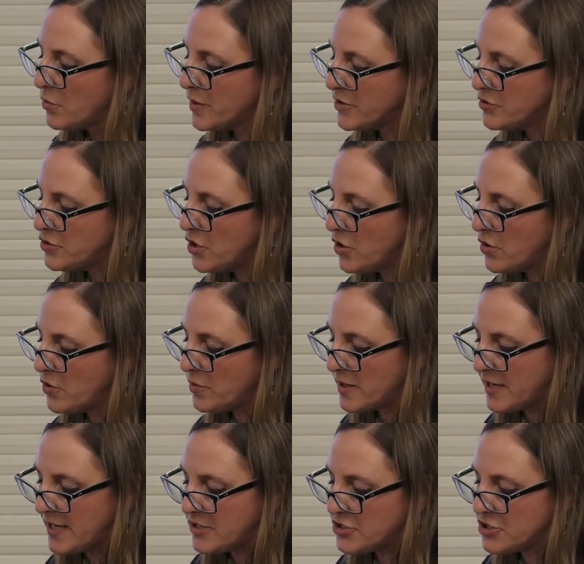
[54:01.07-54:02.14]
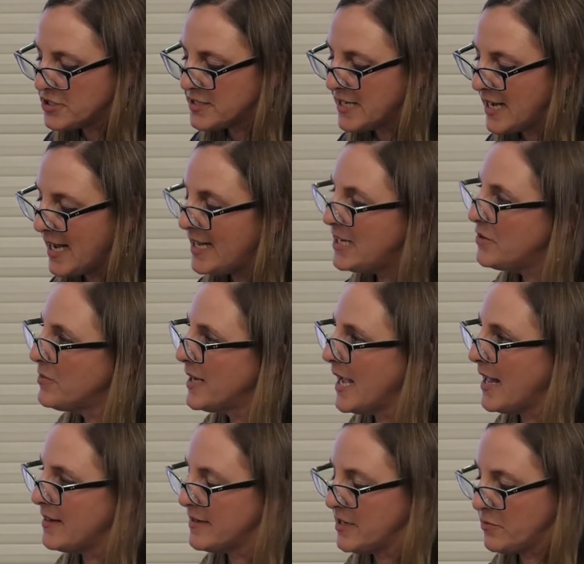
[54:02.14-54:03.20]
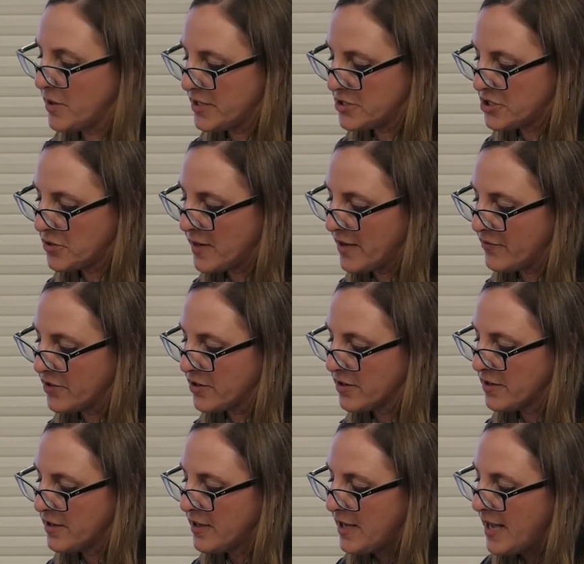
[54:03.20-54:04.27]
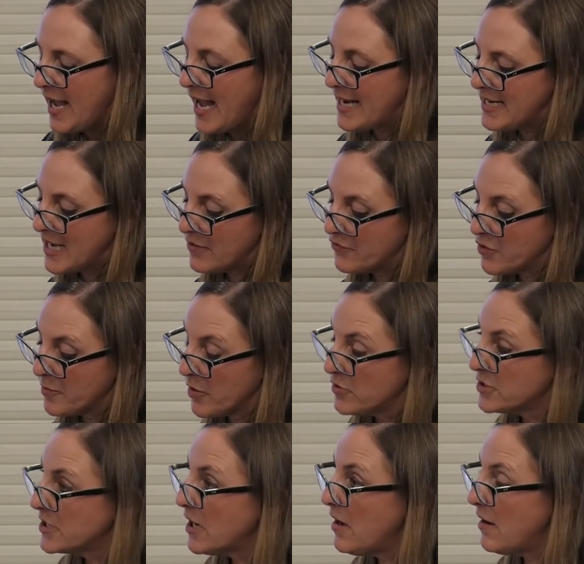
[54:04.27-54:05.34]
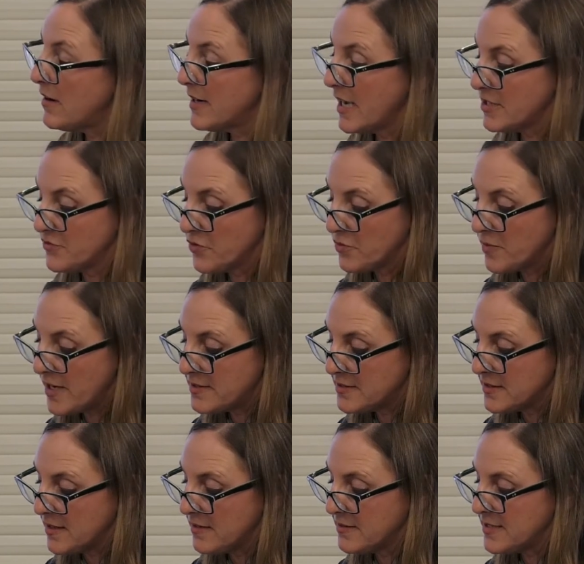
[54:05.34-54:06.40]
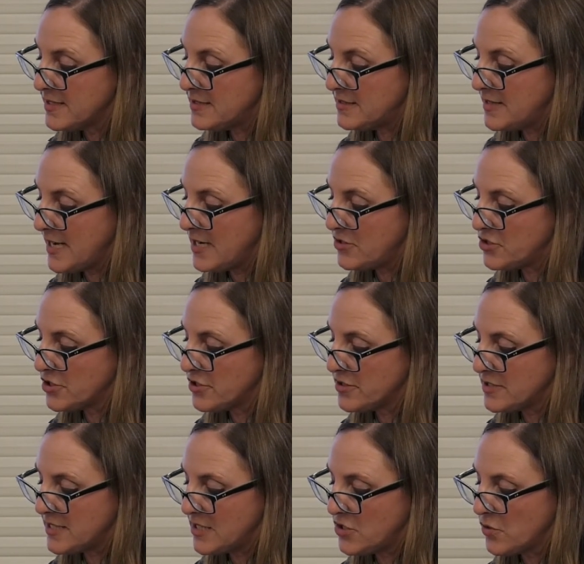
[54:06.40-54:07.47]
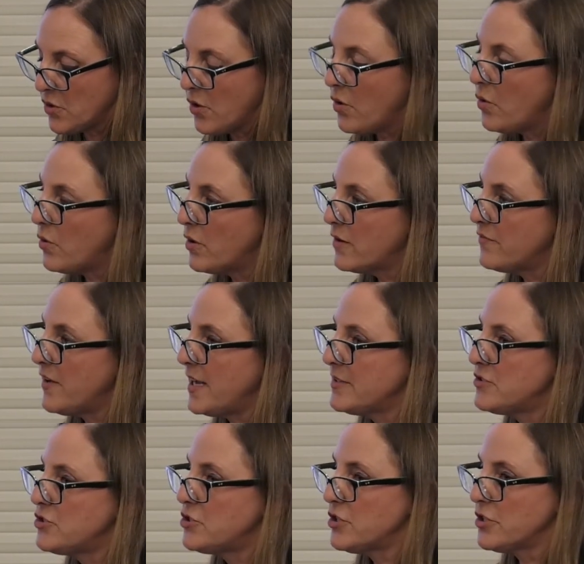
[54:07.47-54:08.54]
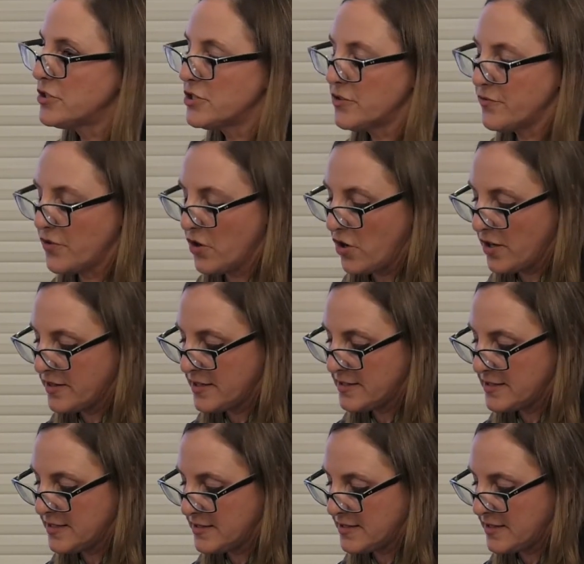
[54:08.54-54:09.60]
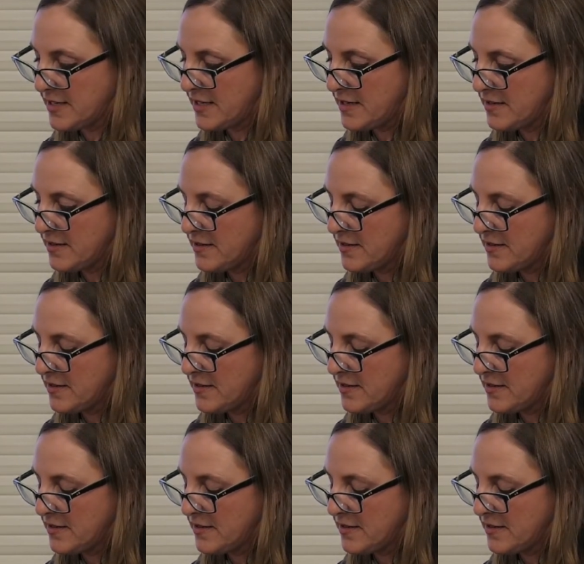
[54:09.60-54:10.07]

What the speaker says: with no relation to any reality whatsoever. And yet for Baudrillard, as for Ruskin, this state turns into a horrified search for authenticity.